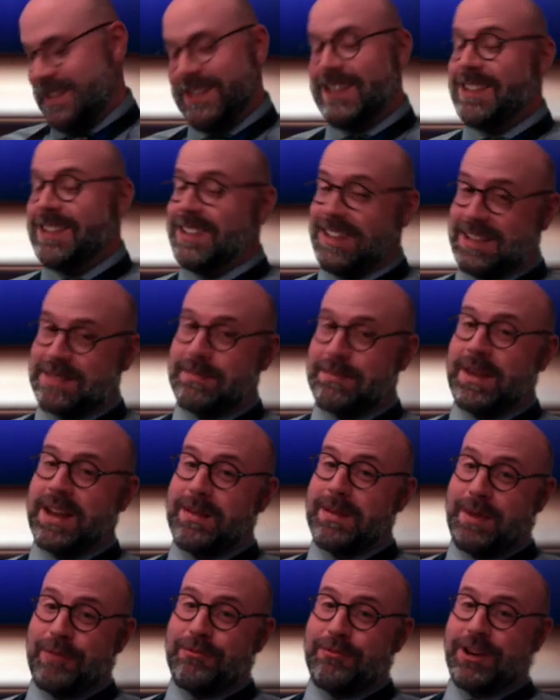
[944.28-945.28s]
Yes,
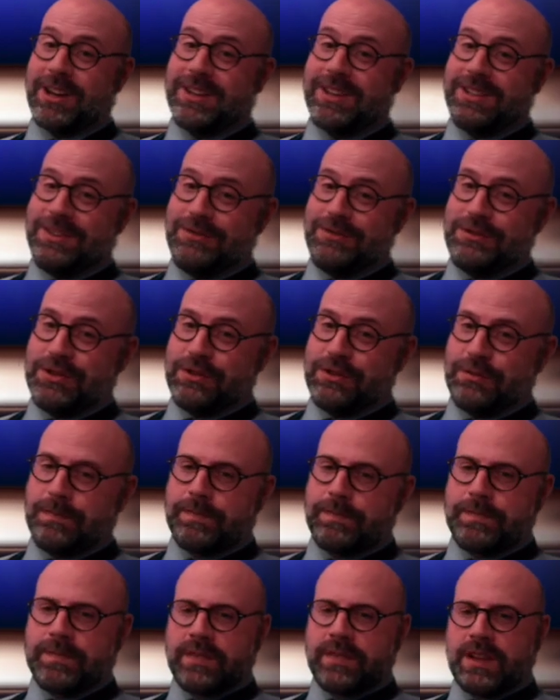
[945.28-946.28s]
ma'am, I reckon you do.
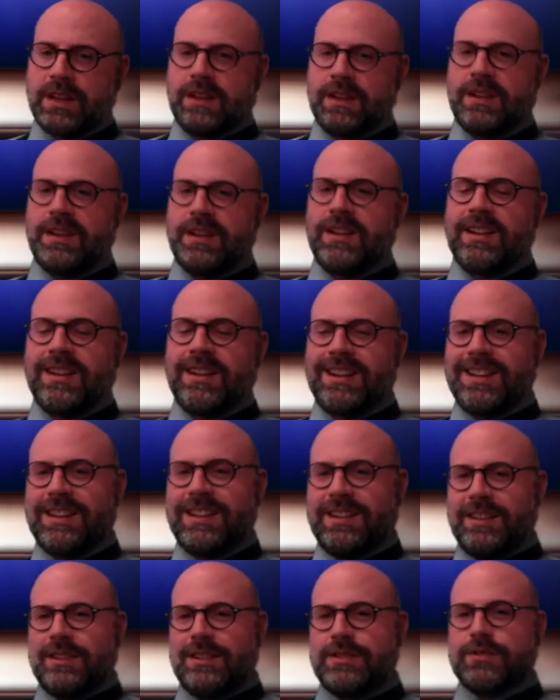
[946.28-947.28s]

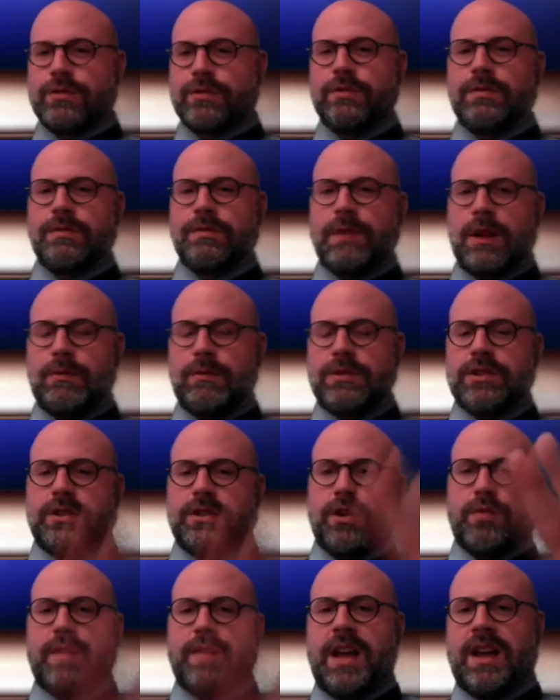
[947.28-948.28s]
So I want you to
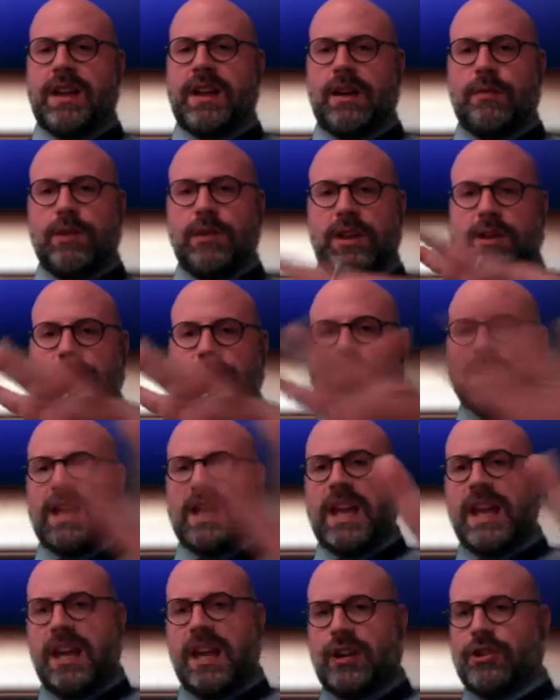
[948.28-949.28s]
go back and I want you to look at
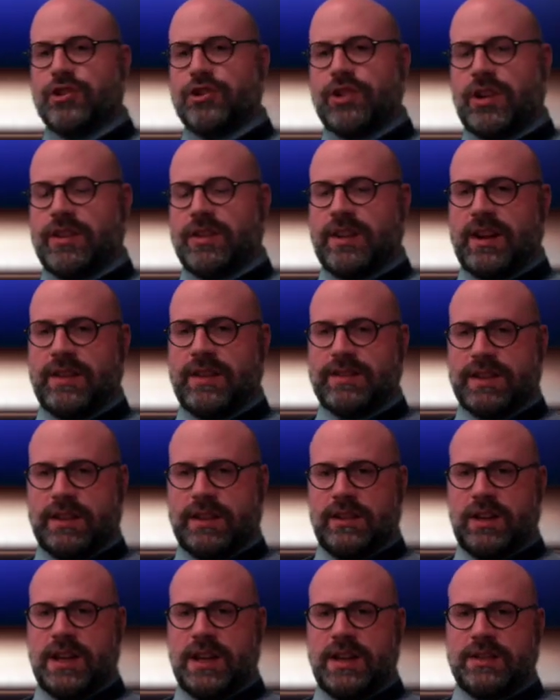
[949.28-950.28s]
that anchor chart that I've sent
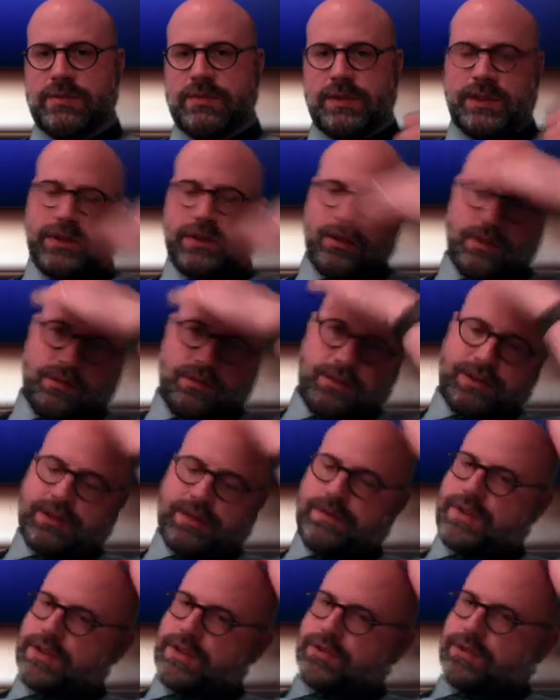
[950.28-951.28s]
you guys with the girl with her
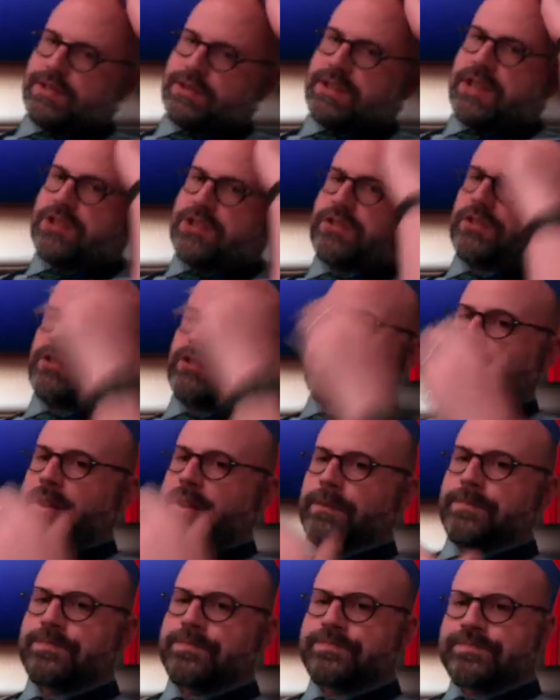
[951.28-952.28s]
visualization
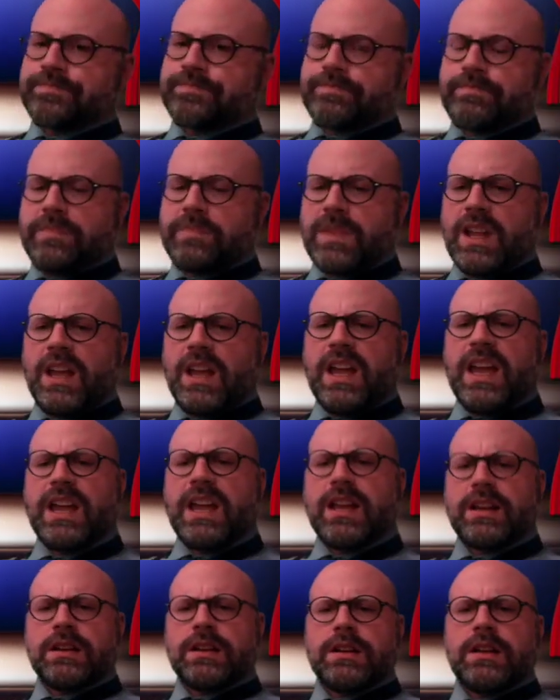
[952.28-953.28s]
cloud.
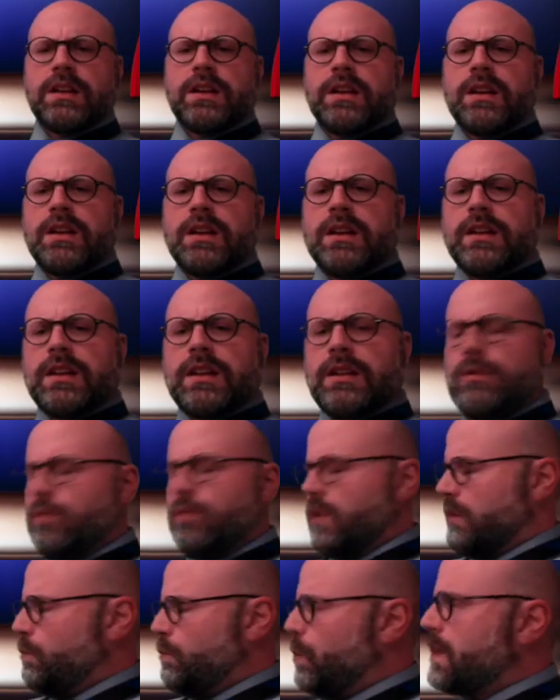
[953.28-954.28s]
And
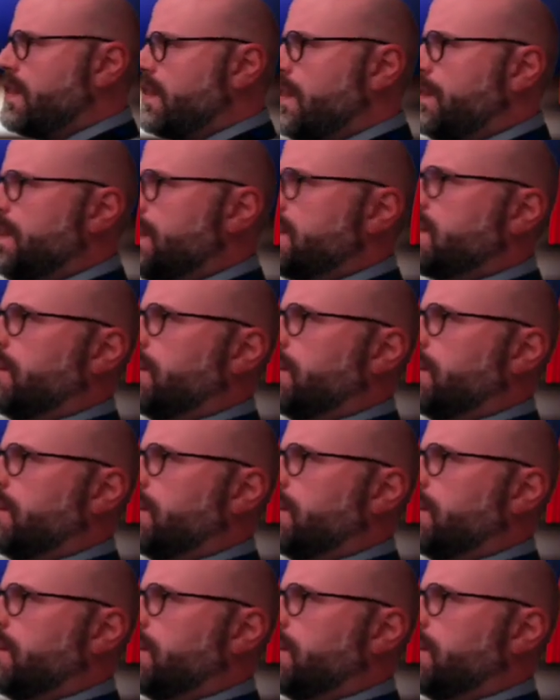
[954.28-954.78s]
one of the things on